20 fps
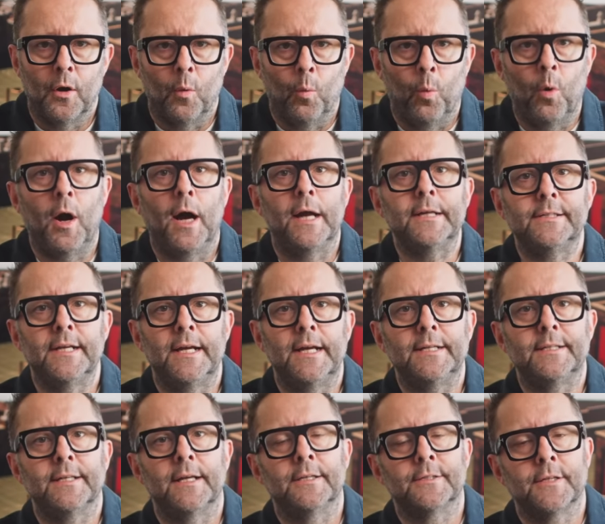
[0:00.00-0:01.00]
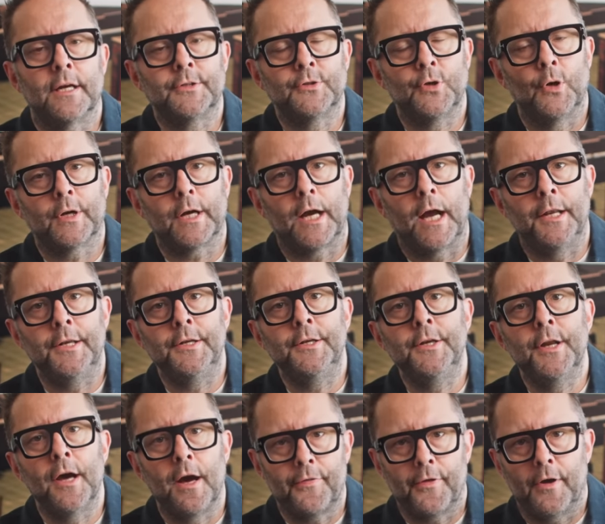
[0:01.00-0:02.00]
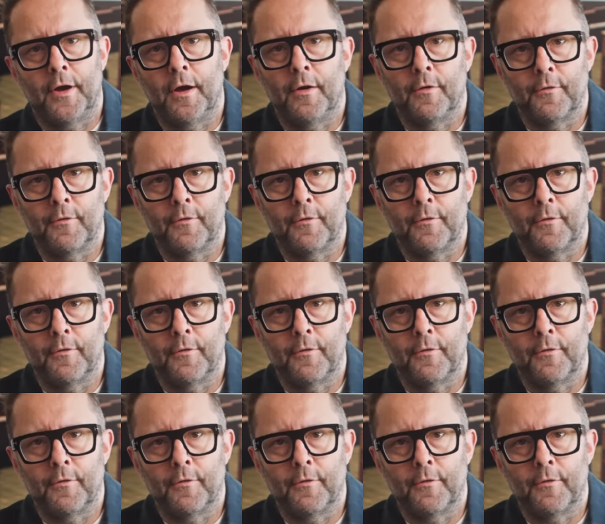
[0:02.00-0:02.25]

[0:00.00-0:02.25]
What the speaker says: what I did is I took another